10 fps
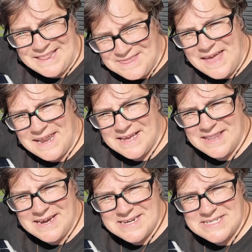then it
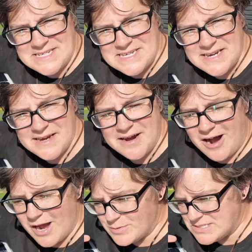clicked.
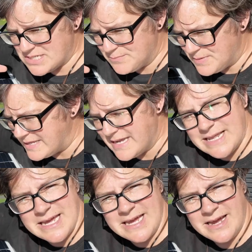I was
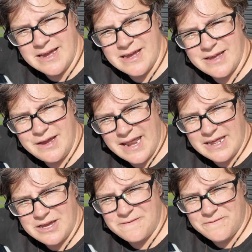completely
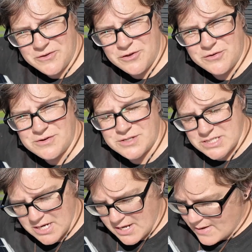getting
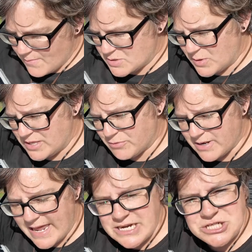confused between the
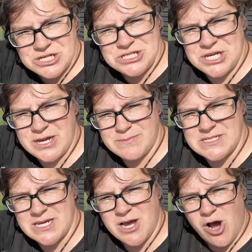
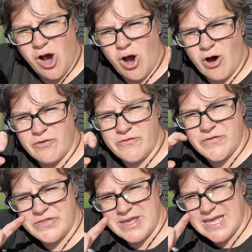relationships of
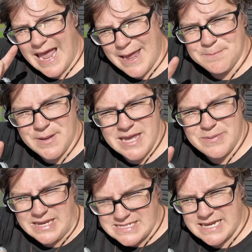the
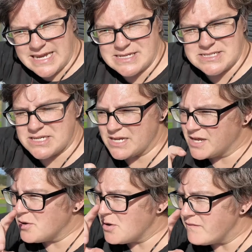MPPTs,
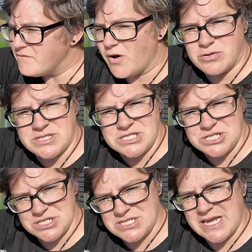
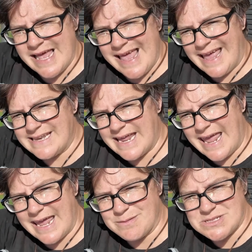voltages, and
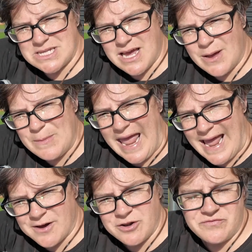amps that come
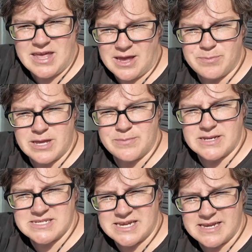out of the
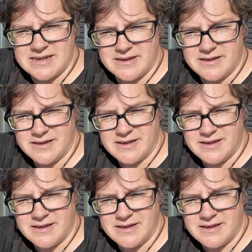MPPT.